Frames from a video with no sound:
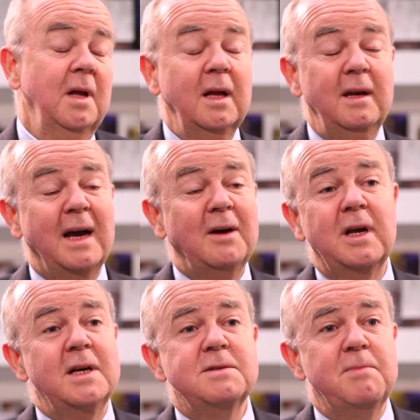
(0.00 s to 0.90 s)

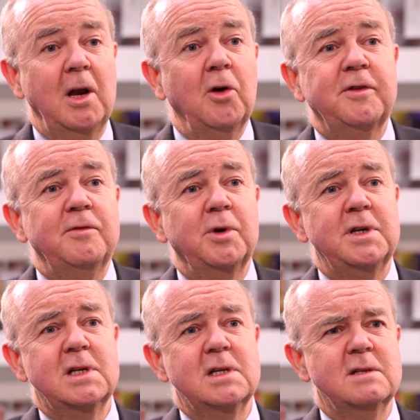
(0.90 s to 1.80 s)
nowadays a lot of what he
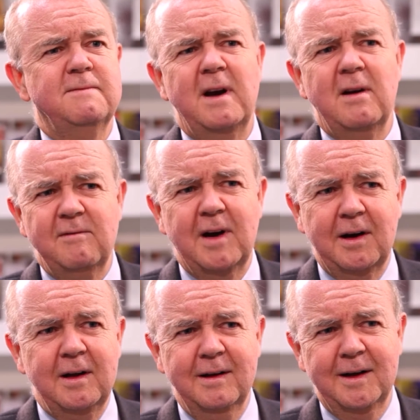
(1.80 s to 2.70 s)
says is very,
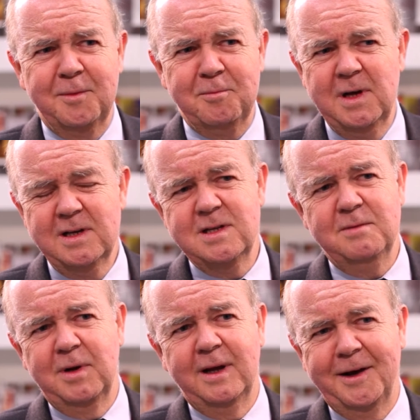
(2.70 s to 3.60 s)
very
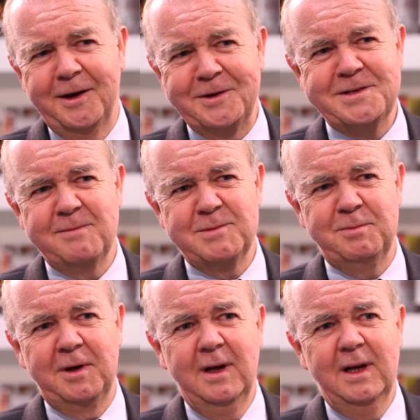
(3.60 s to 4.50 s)
deeply
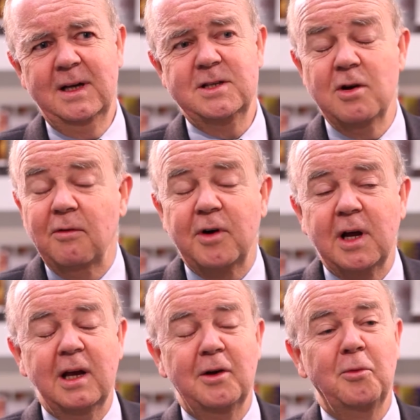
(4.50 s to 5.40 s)
unacceptable. He's not very
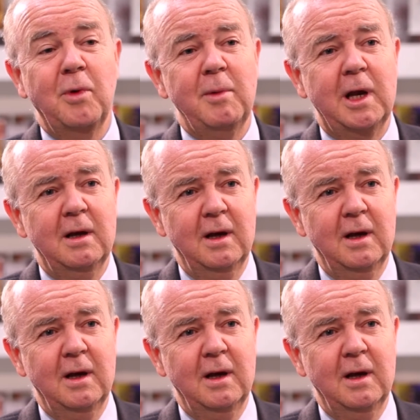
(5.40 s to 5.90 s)
keen on women.